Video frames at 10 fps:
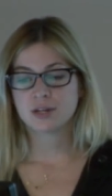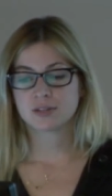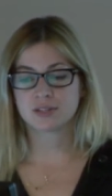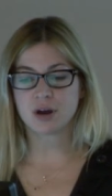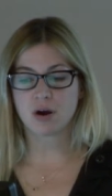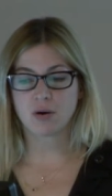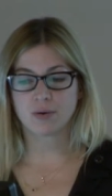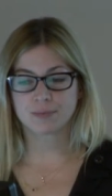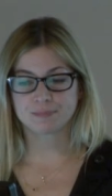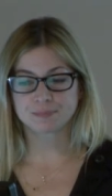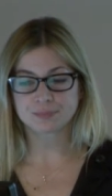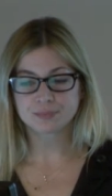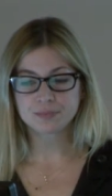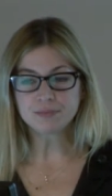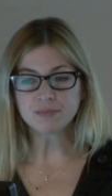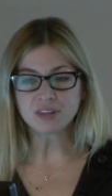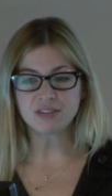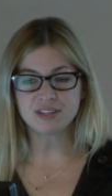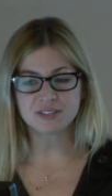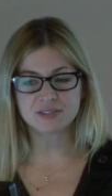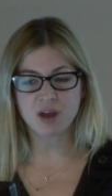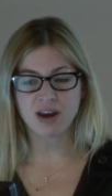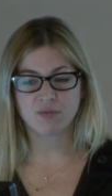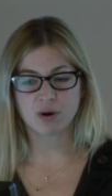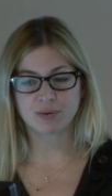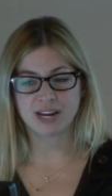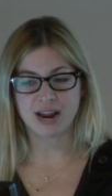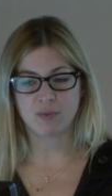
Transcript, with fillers: So this is kind of where we,